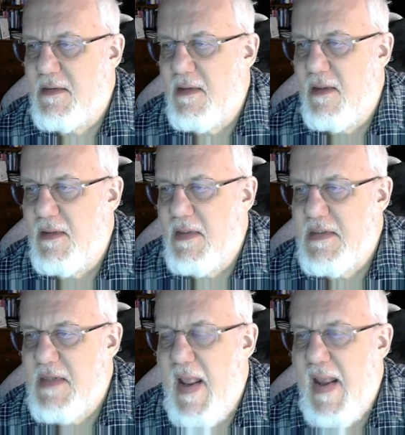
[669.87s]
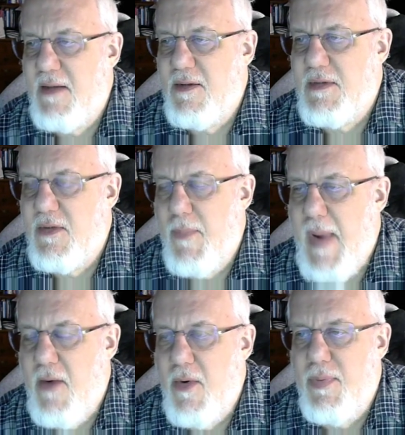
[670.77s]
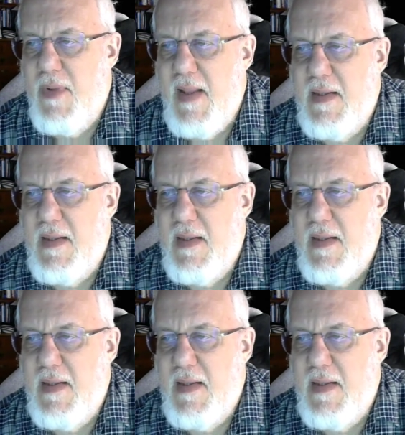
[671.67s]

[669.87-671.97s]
or at least diagonal to the power plant,